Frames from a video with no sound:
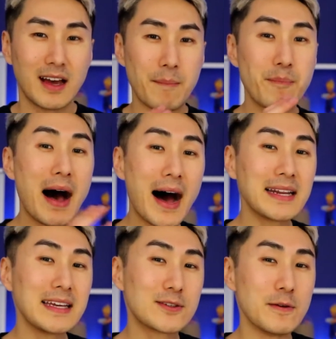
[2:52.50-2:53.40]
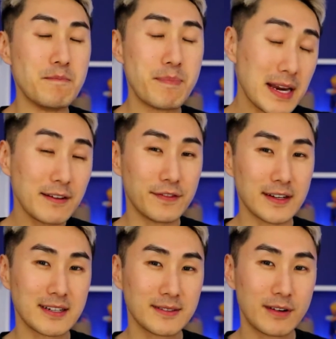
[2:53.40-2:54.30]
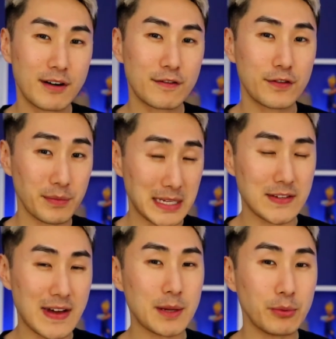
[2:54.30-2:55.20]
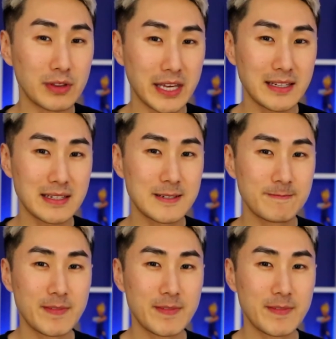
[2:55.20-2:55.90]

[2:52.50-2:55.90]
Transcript: a party to benefit from these valuable things,